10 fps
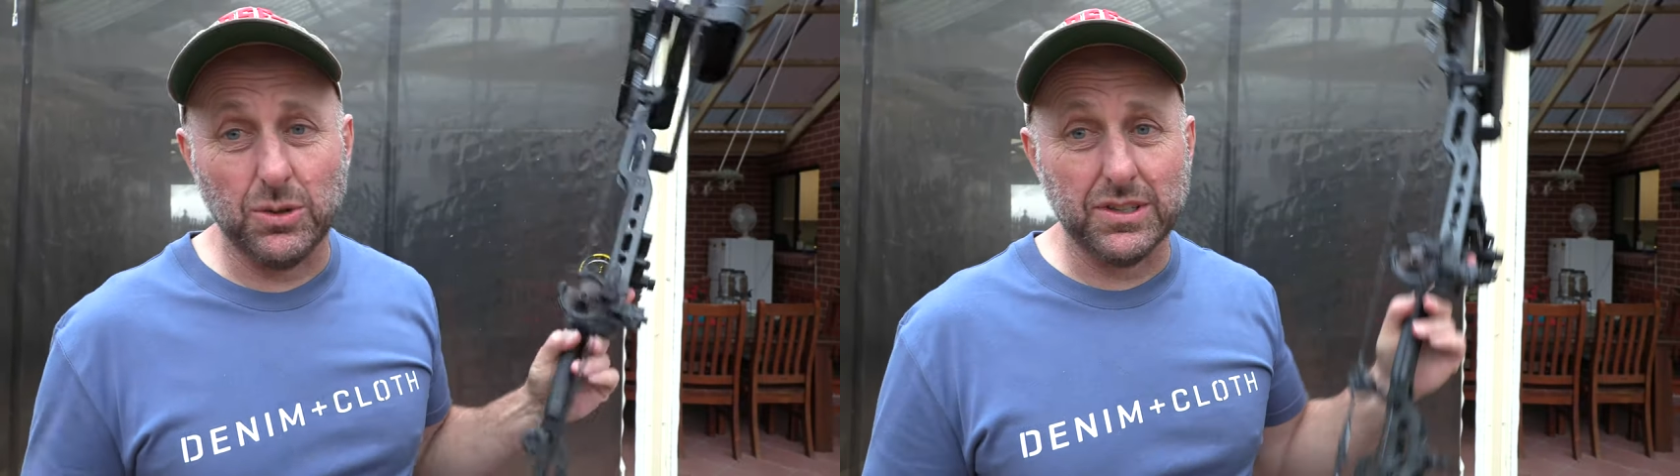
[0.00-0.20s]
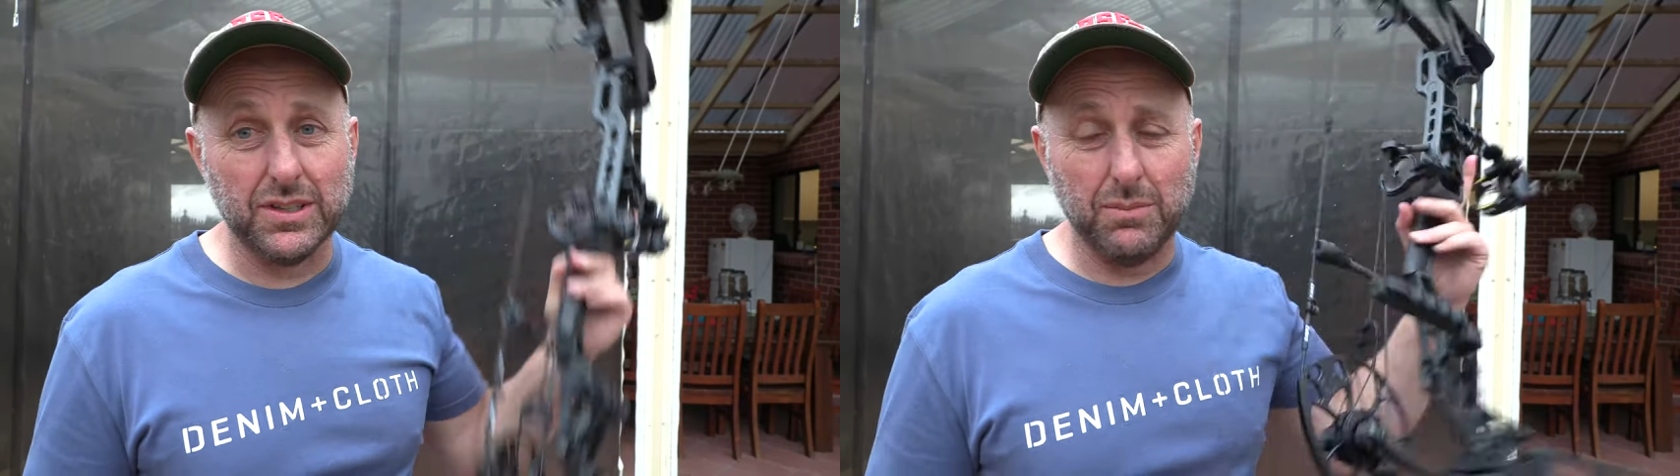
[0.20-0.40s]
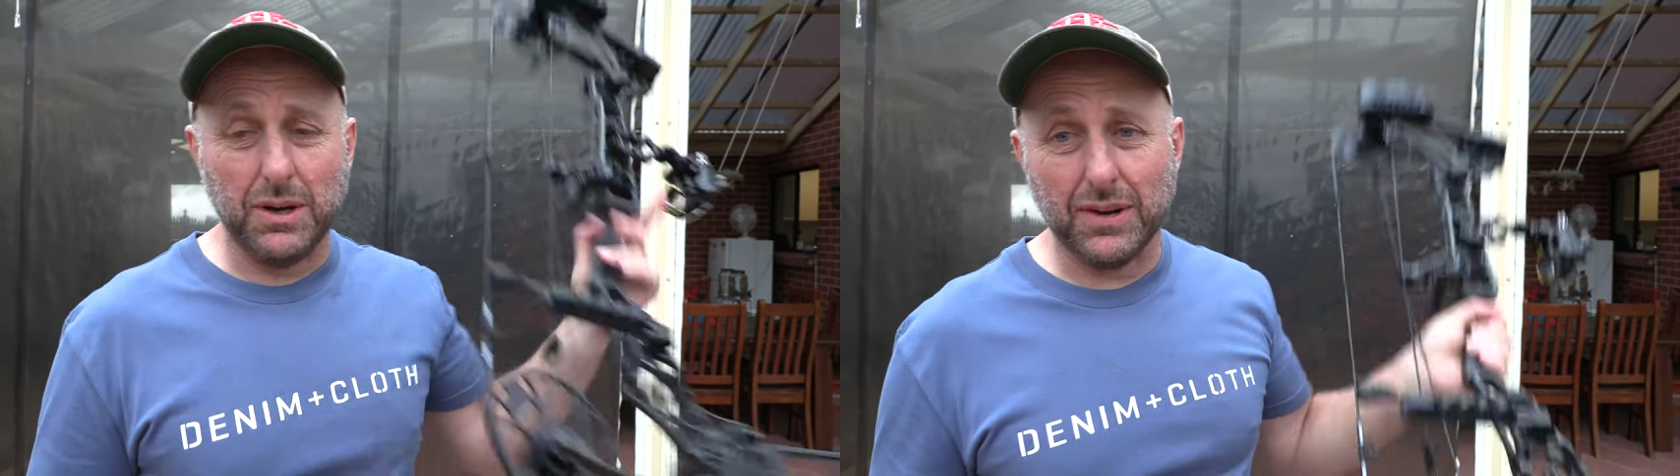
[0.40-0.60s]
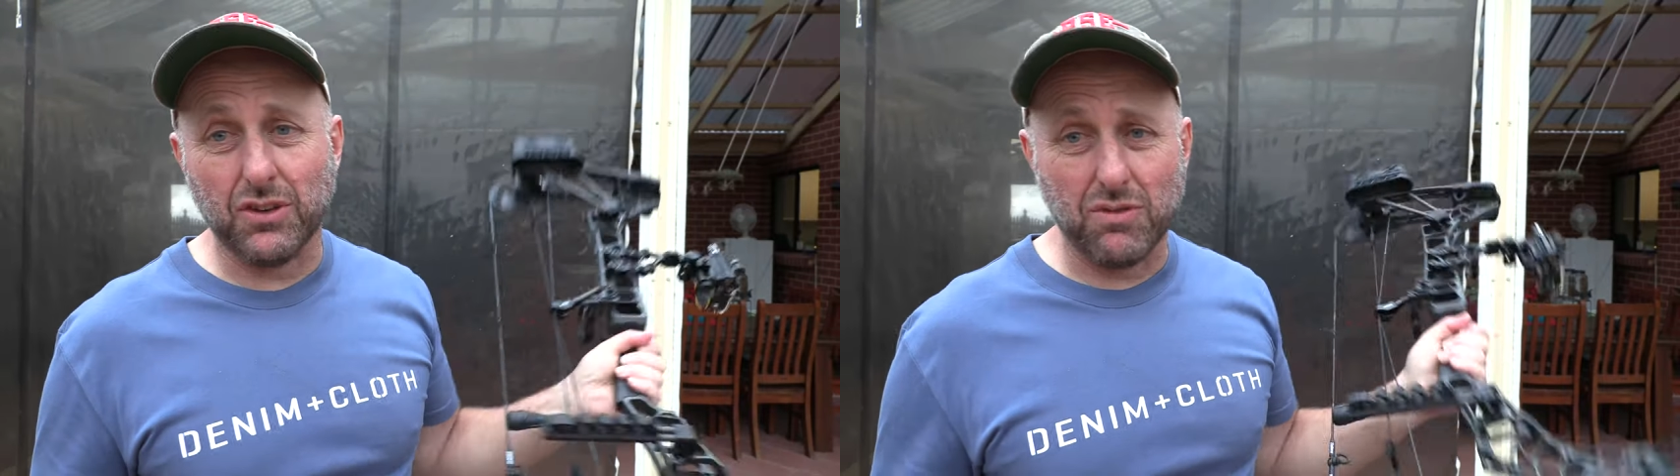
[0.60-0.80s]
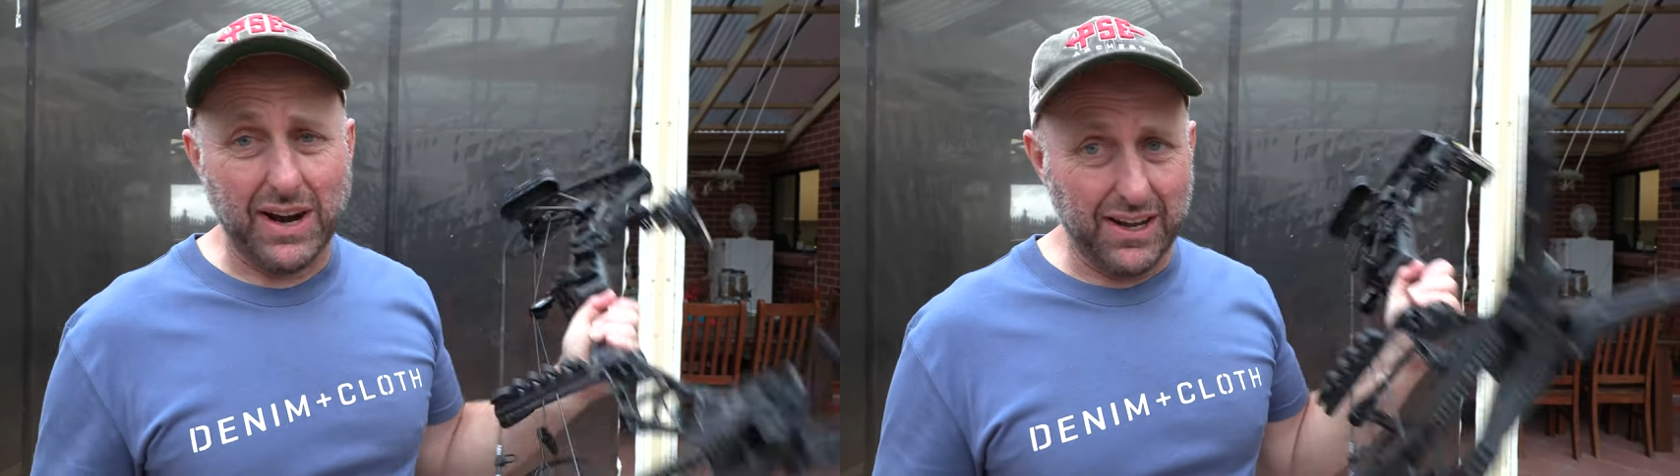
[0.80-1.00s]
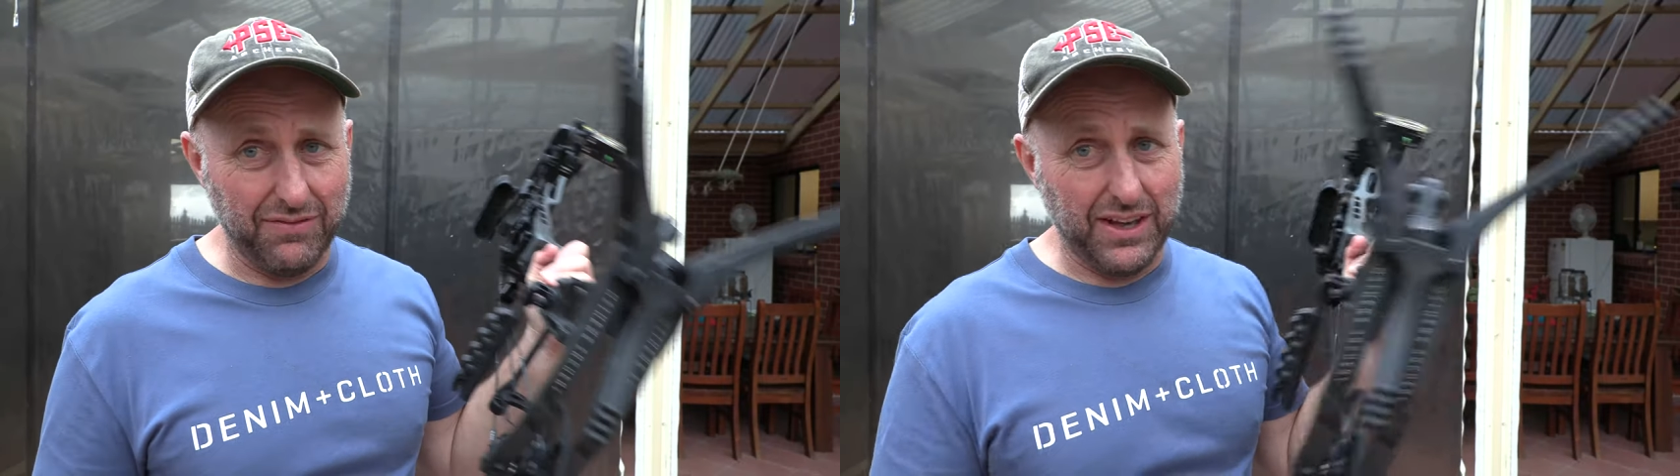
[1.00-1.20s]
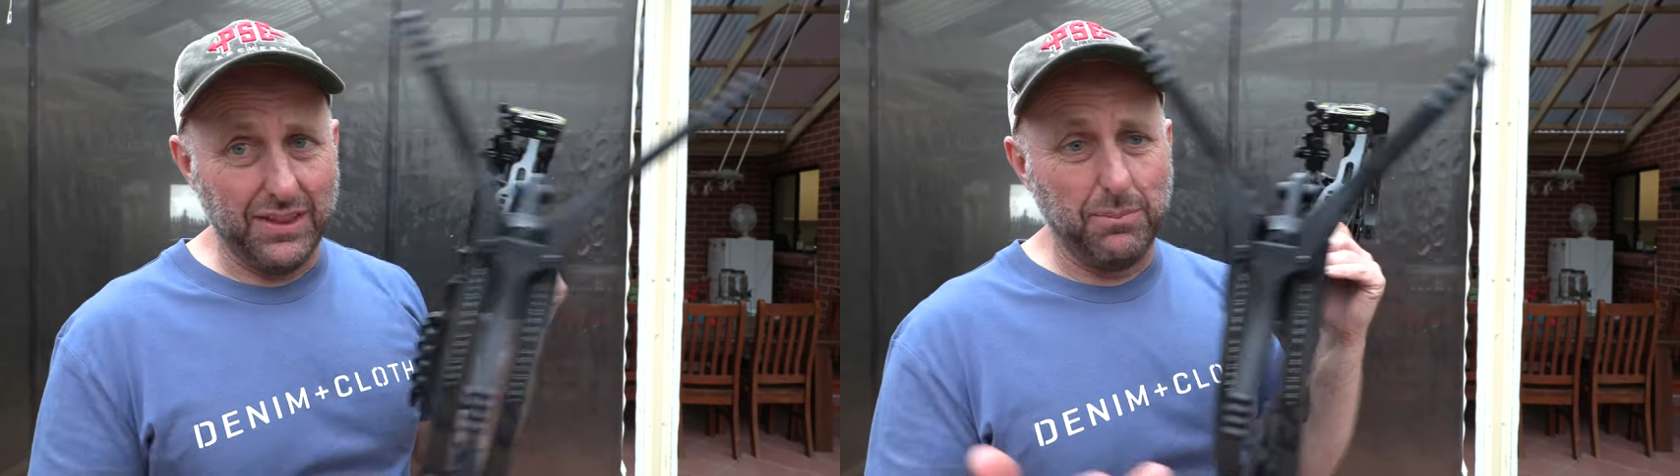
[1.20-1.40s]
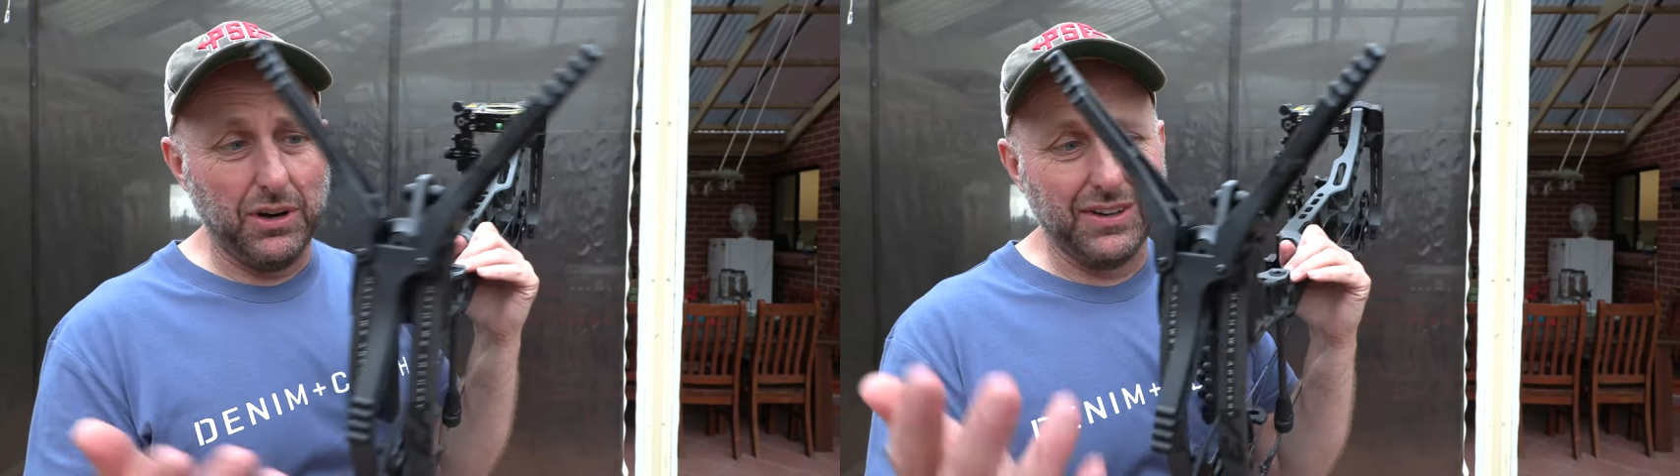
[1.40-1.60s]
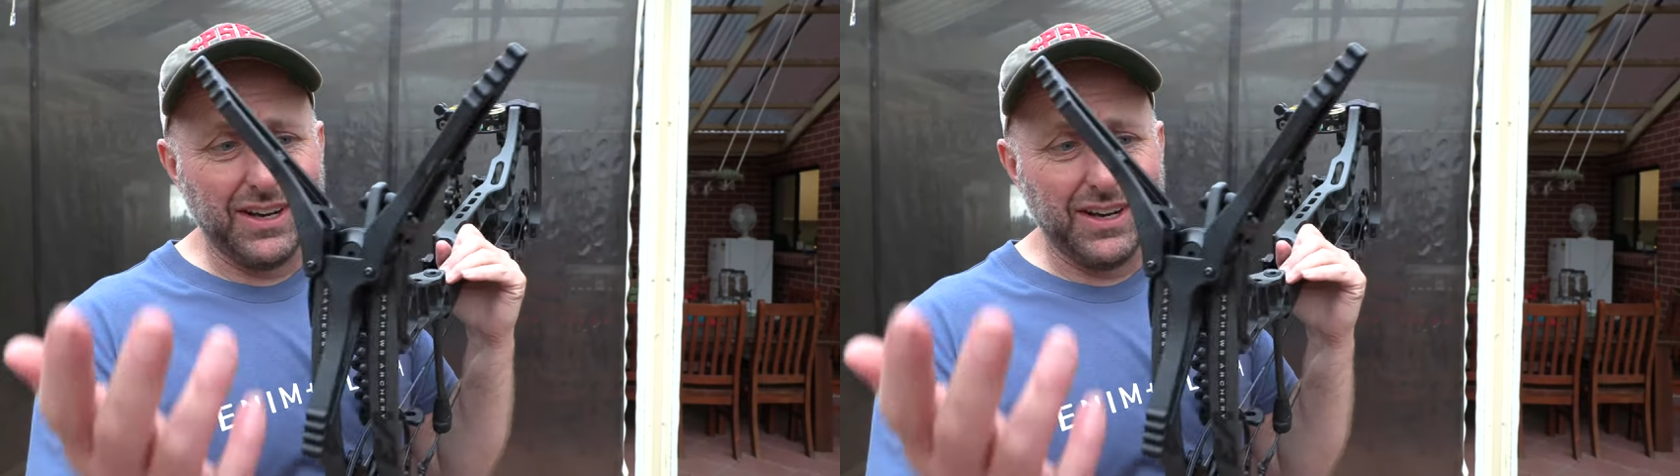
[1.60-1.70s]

awesome. It'd be great if other bow